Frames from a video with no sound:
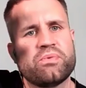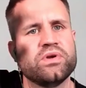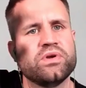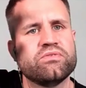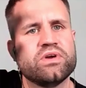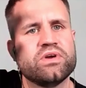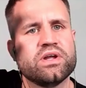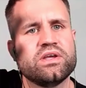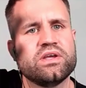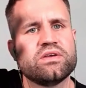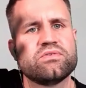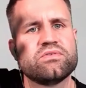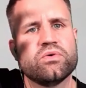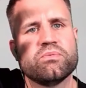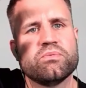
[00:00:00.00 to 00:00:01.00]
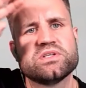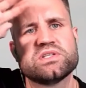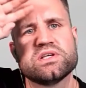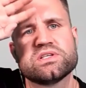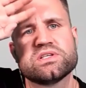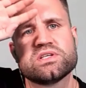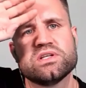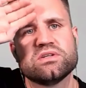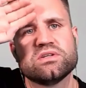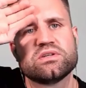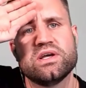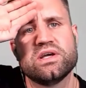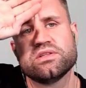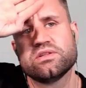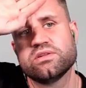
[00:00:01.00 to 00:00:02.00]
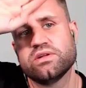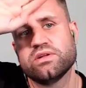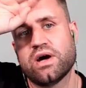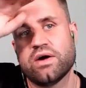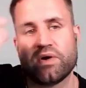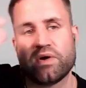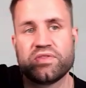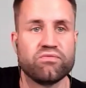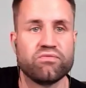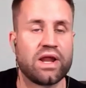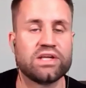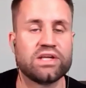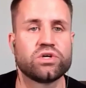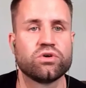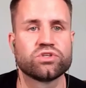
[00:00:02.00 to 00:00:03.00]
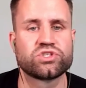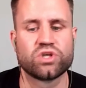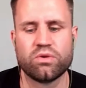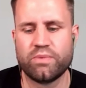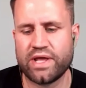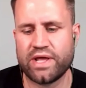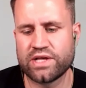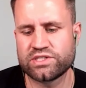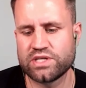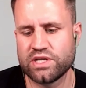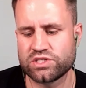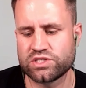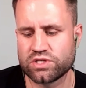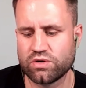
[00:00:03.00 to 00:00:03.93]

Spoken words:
point, really, your business. And I didn't realize you got so many assets.